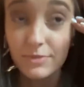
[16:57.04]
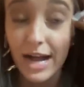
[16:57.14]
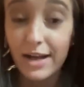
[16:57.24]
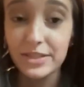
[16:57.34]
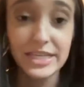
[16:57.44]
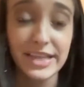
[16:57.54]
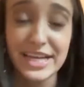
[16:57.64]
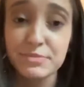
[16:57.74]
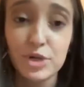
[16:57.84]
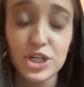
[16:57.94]
I, like
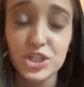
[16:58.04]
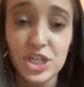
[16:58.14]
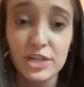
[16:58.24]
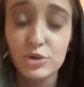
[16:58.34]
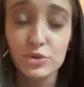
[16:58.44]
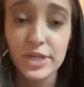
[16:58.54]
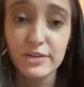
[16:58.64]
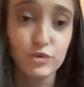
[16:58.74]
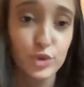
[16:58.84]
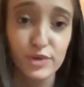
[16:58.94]
last March, I enrolled
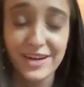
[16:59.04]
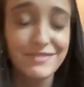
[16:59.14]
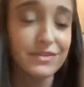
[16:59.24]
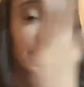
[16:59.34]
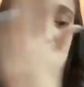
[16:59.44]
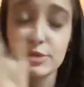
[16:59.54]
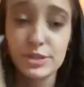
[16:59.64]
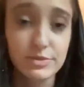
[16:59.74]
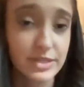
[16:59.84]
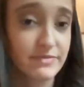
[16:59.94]
like 45. The next
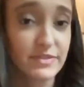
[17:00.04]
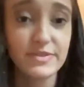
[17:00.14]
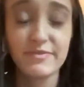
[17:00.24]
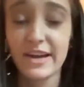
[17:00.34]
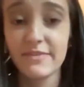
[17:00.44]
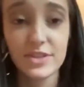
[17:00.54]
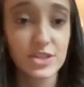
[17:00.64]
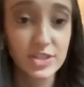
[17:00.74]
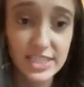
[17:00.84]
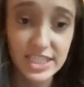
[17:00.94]
month, it was like 55 and
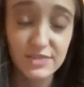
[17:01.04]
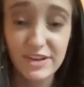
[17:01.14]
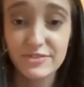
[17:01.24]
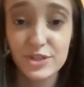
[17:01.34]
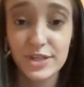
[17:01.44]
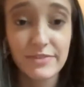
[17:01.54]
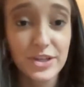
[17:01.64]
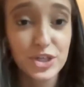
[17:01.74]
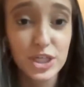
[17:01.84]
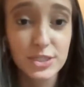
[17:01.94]
then 65. So like I've
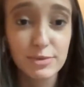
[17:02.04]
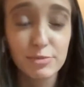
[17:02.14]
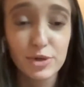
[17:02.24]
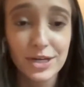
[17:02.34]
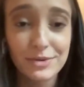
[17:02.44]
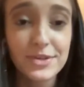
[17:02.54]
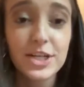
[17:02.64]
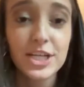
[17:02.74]
got the customer part down.